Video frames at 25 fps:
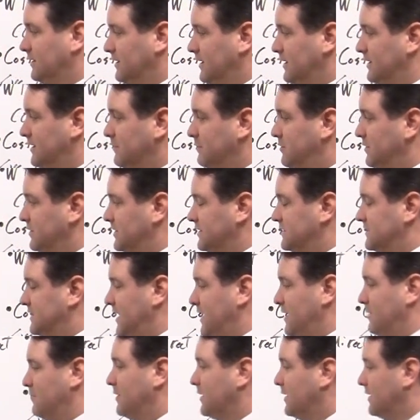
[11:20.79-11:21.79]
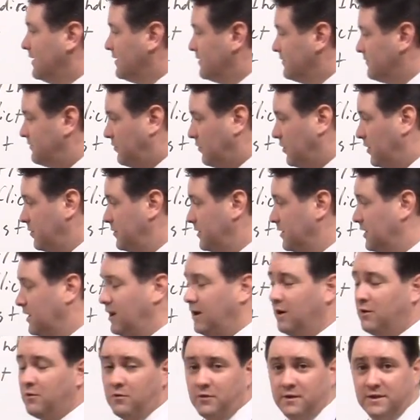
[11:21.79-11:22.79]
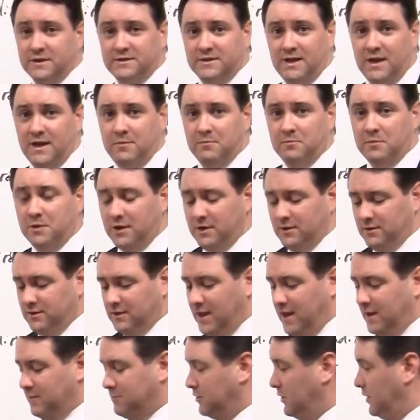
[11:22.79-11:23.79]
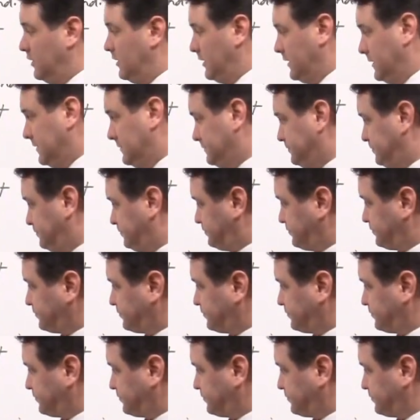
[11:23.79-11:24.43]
let them put the same formula or the same label on it.